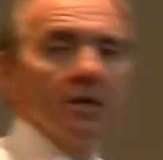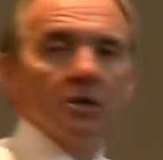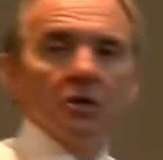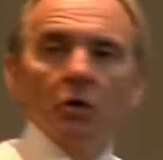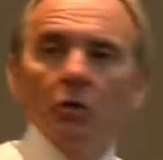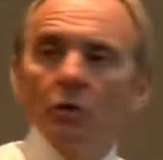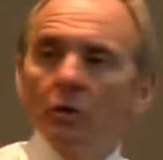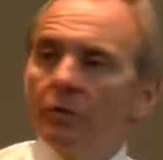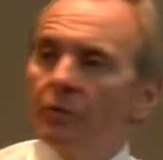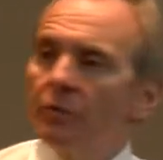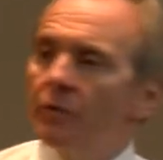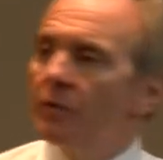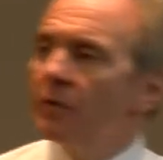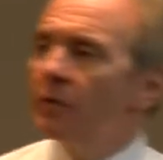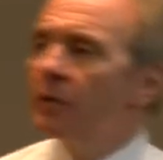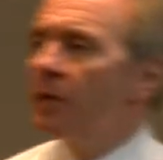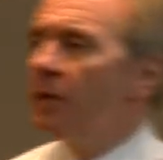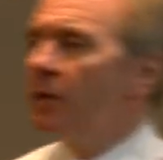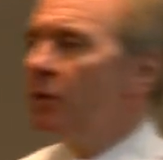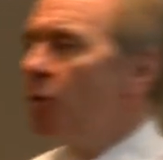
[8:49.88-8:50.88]
sort of
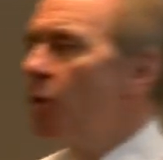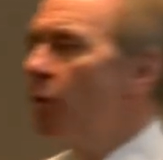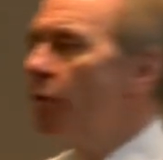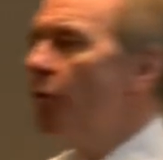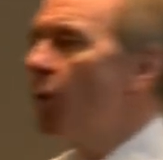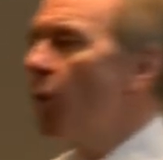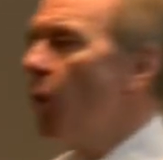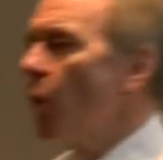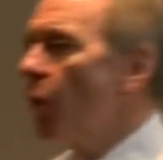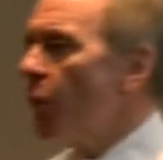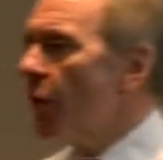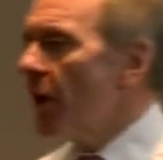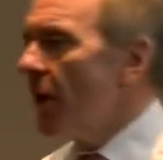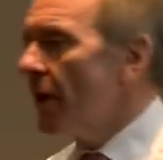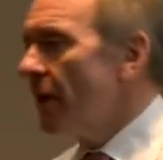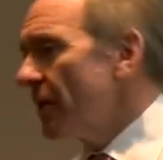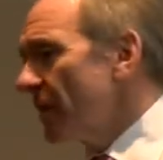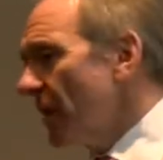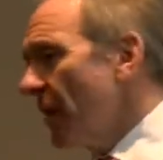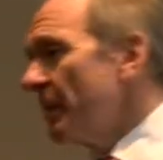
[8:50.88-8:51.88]
third or fourth.
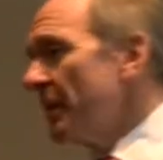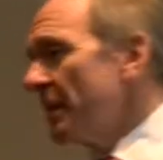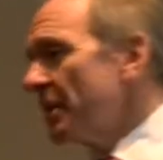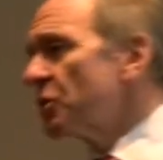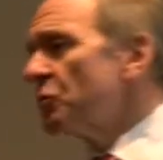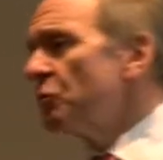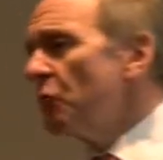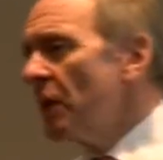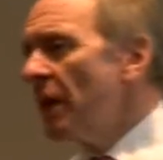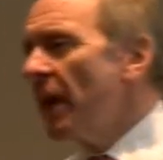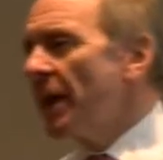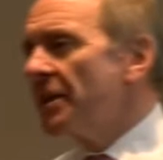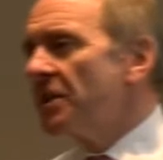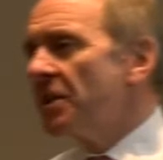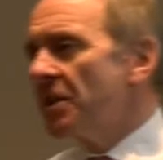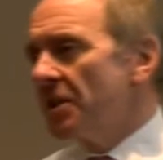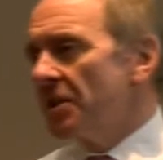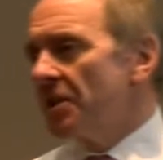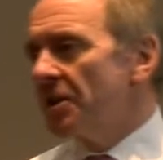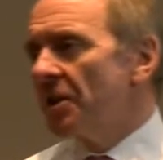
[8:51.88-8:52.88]
I mean, it's
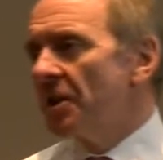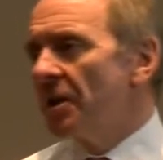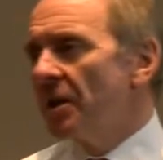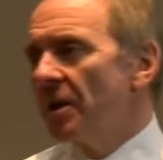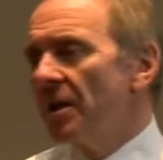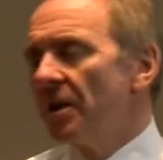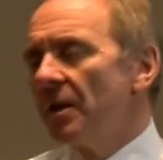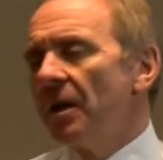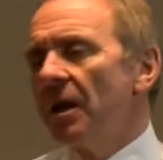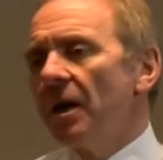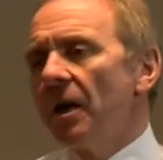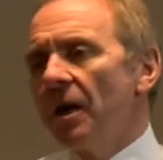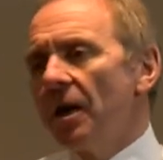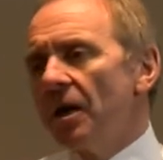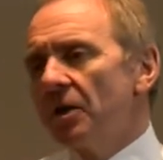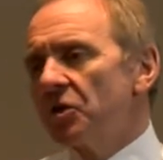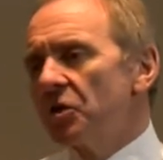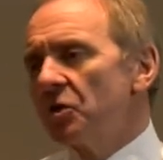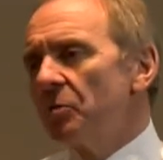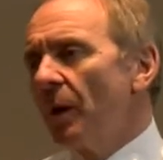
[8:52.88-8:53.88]
related
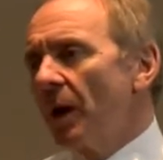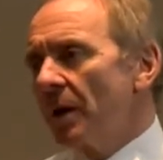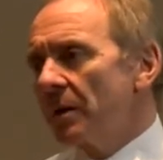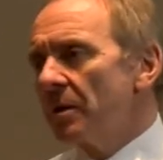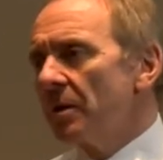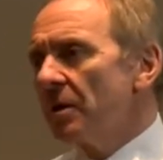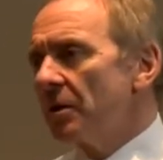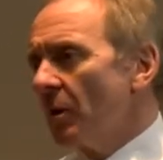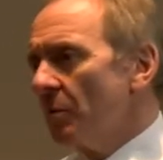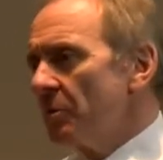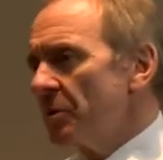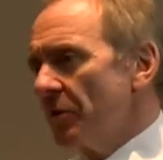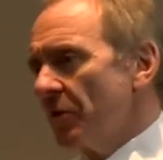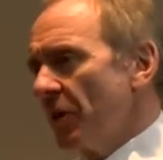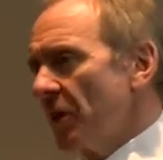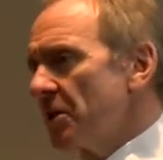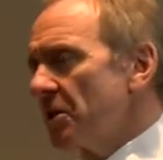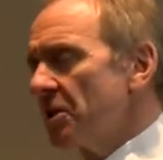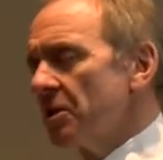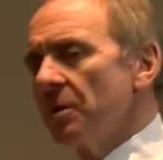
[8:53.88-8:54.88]
to my third
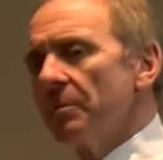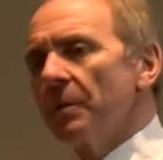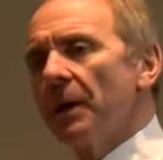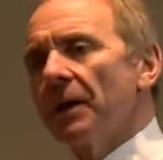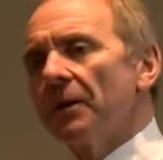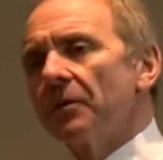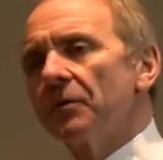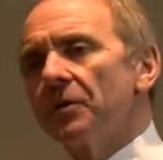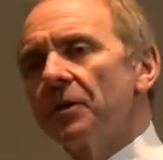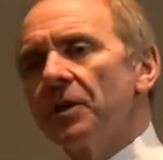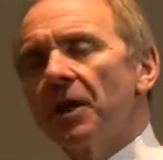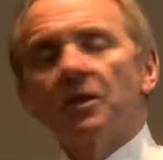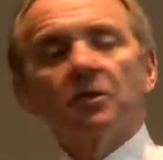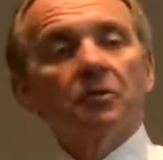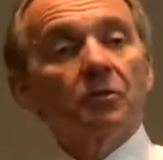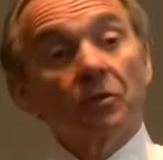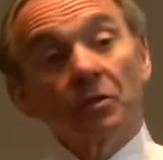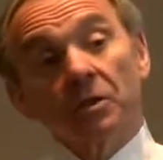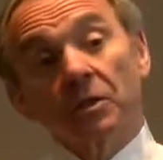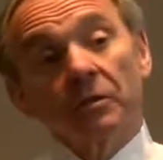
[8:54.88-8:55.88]
observation about the
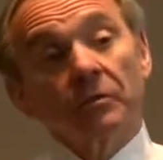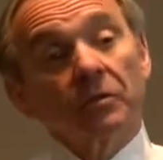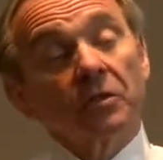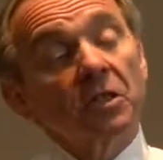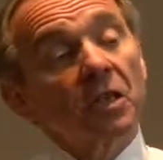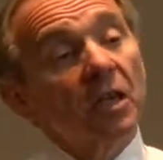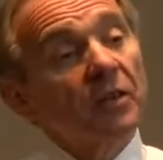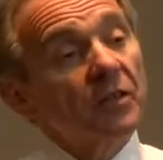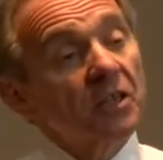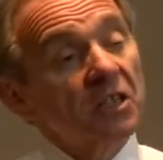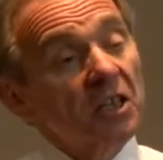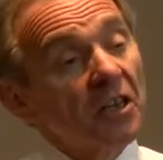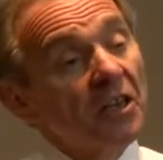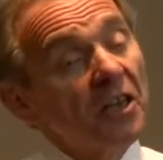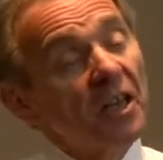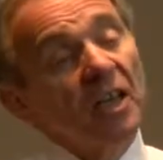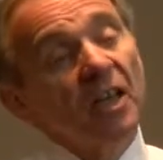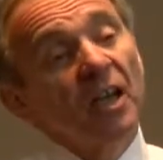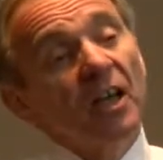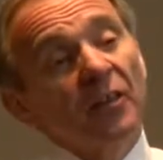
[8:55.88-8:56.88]
nature of the civil service. And
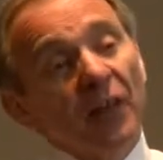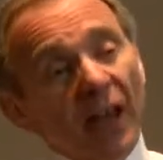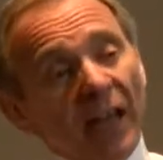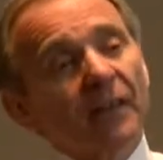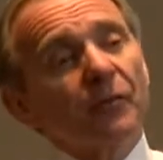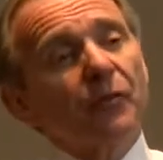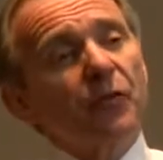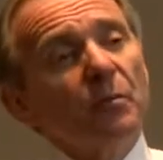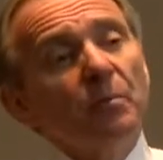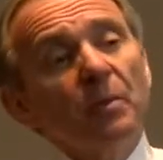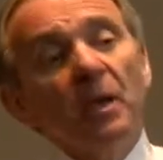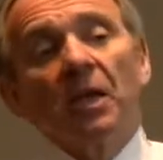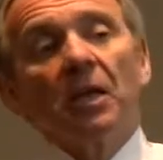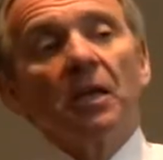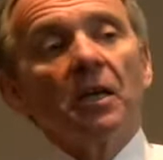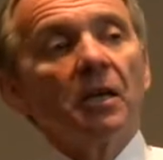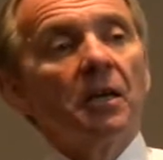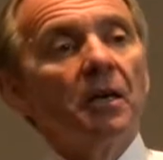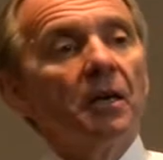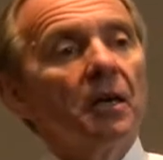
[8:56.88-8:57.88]
that, for
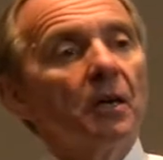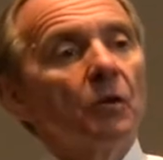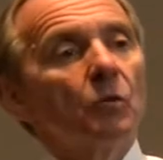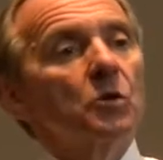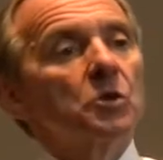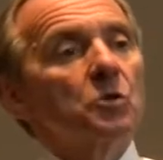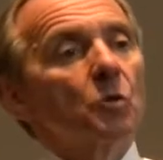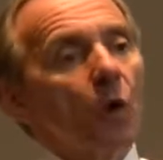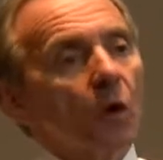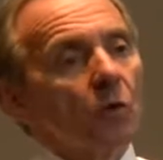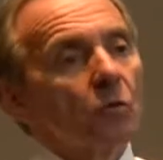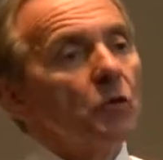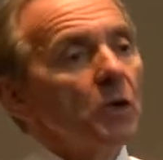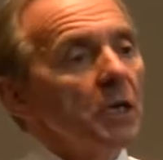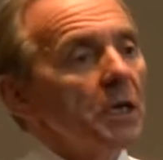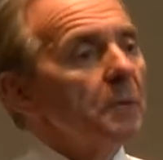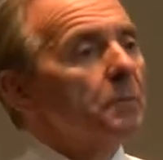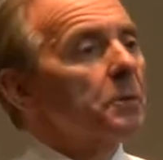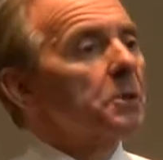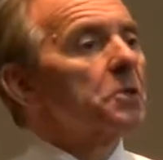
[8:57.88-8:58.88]
me, was what
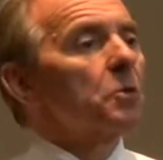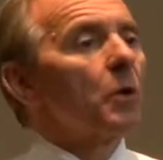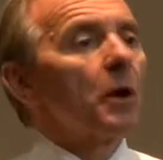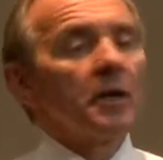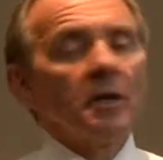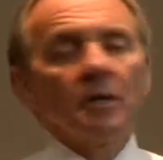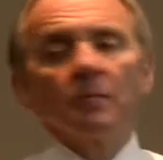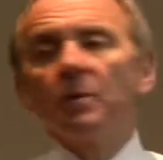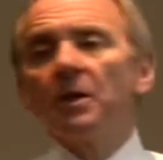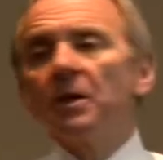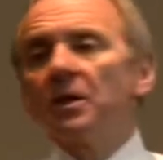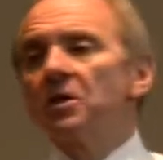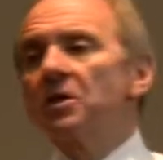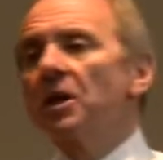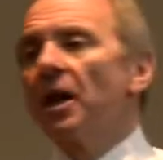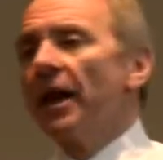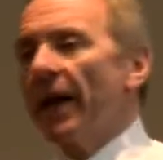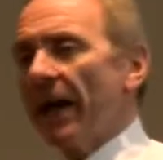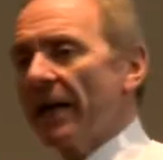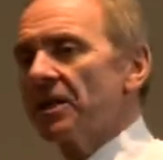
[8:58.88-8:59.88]
really persuaded me to
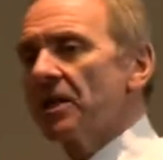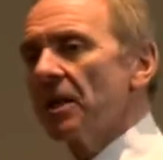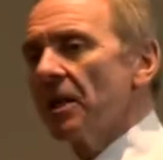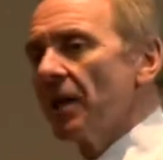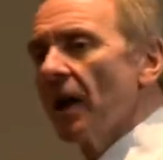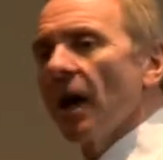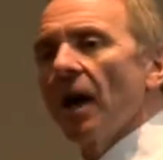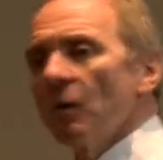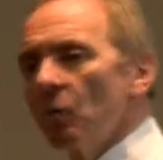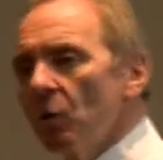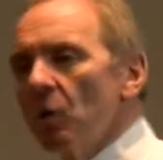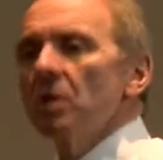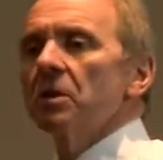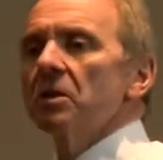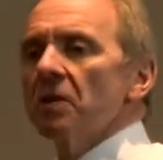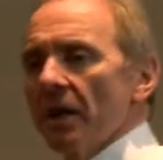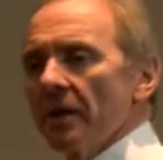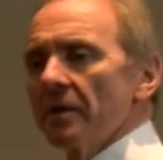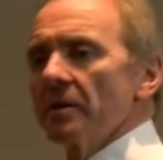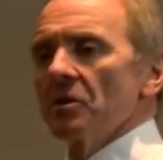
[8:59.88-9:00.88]
say, actually, I will
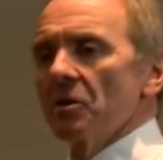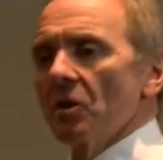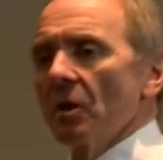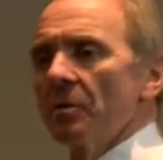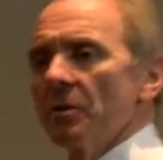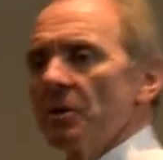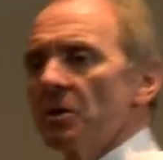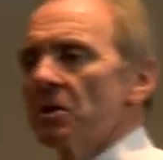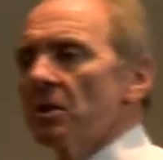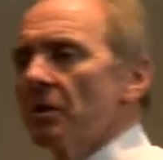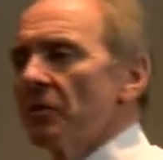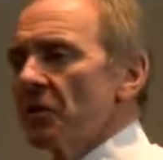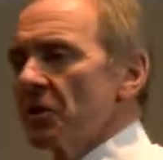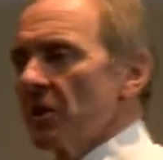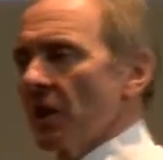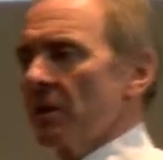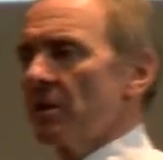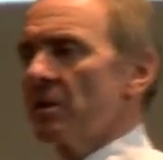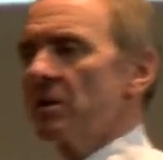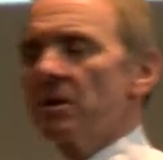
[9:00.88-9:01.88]
take the job of Chief
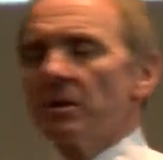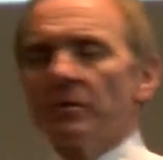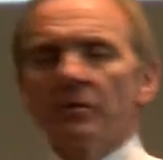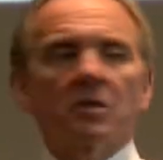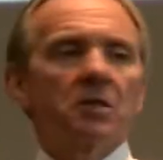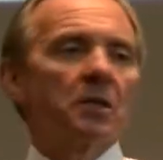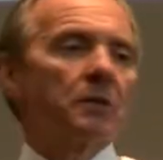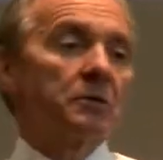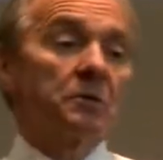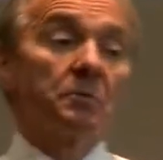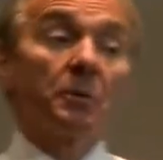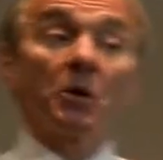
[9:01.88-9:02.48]
Executive of the Civil Service,